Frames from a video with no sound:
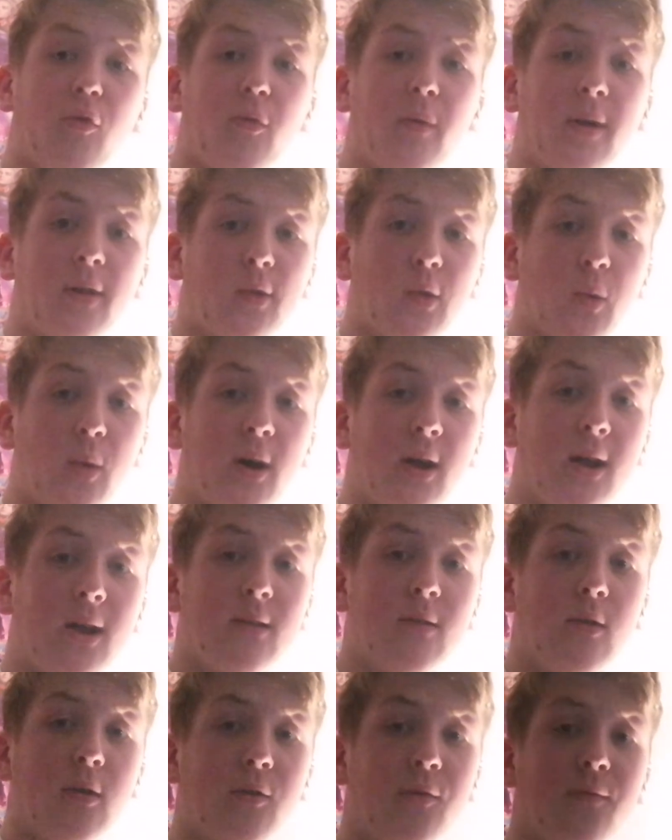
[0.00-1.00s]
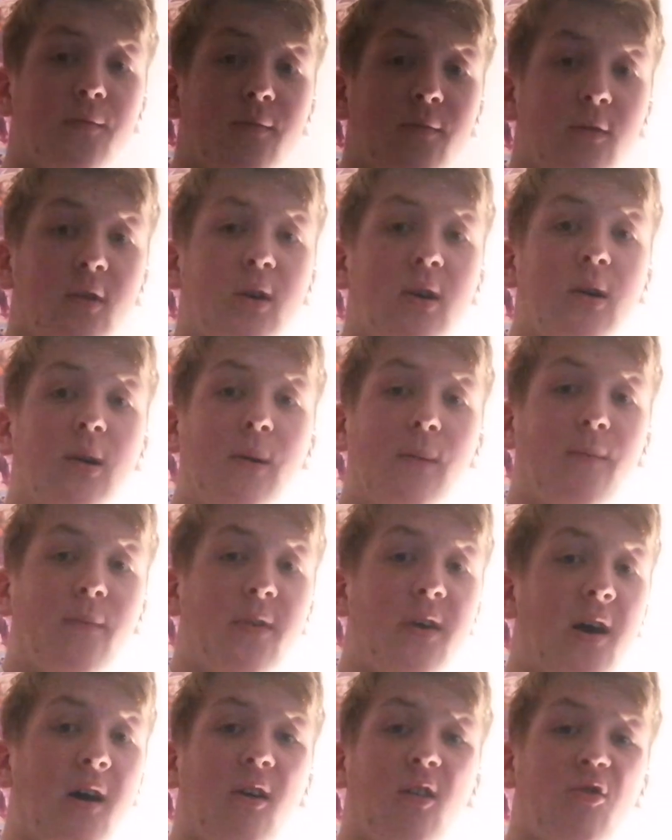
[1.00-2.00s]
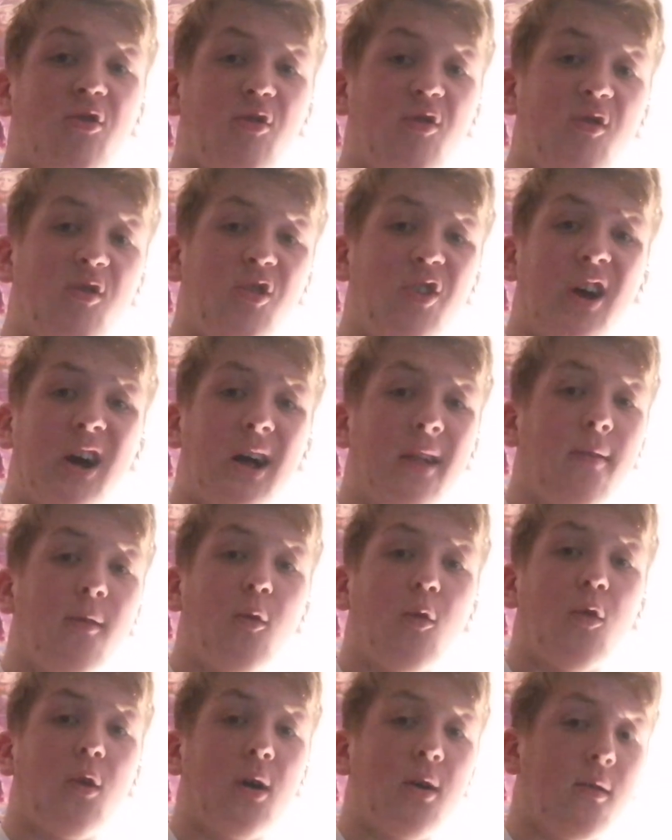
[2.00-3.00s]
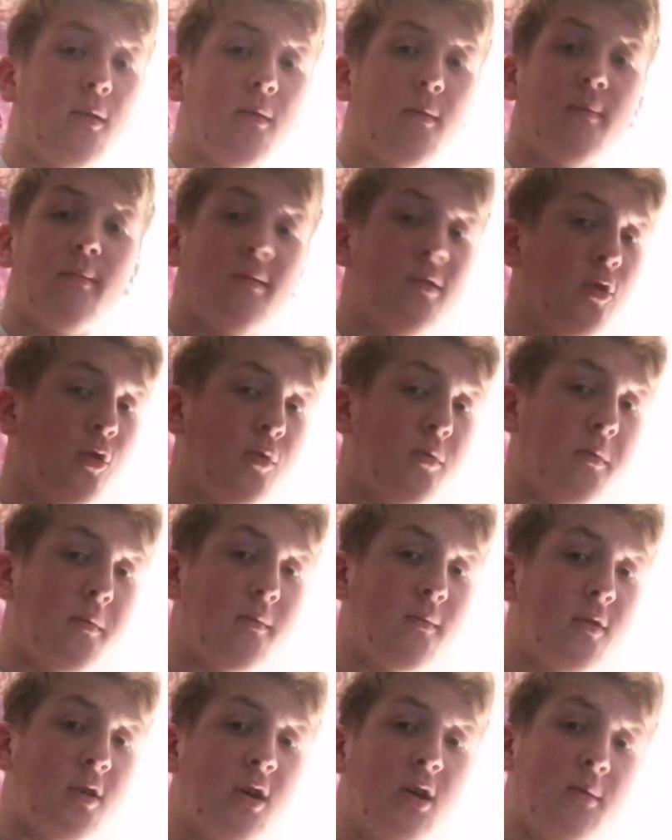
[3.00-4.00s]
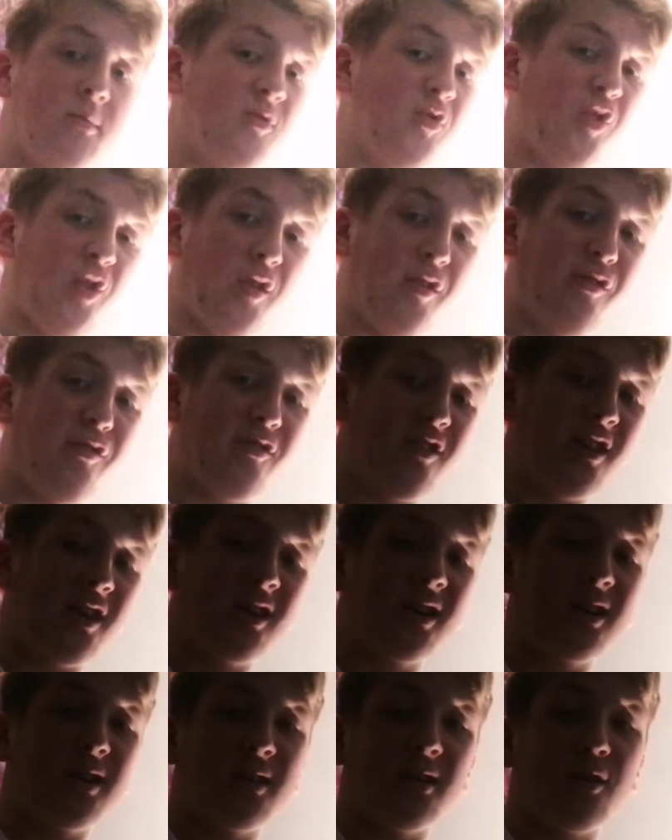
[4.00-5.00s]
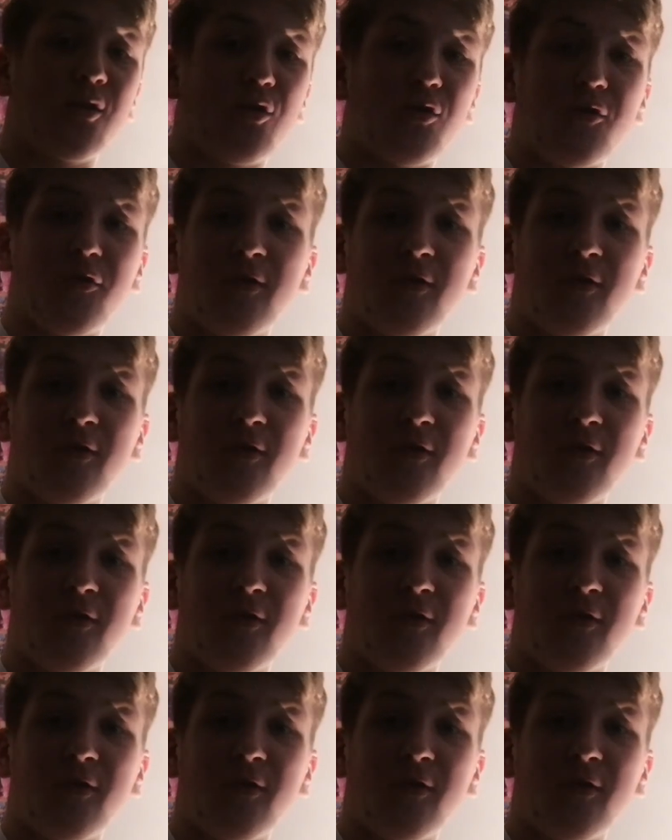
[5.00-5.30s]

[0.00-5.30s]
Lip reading: from like the way that the action is handled and just how fake it all